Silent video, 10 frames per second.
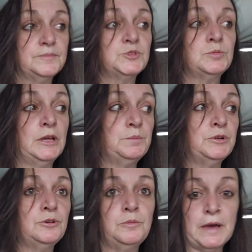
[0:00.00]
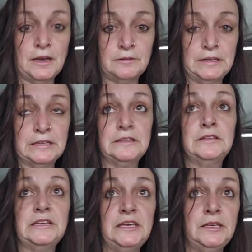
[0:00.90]
So we had to put a new battery in. And
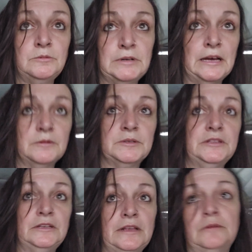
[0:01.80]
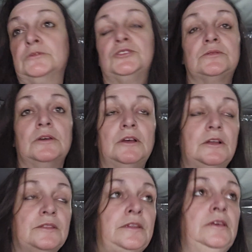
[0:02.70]
then the heat went out. And then that was,
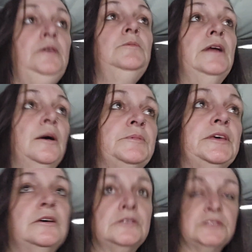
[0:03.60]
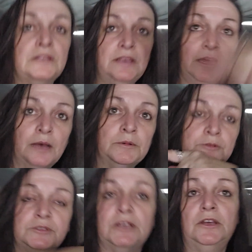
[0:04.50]
the heat went out because of the
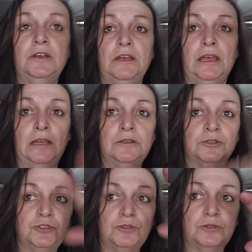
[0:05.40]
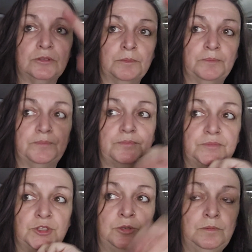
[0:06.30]
elbows and the, the
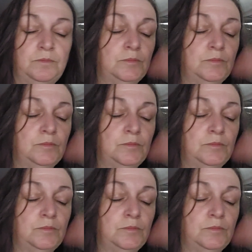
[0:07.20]
tube,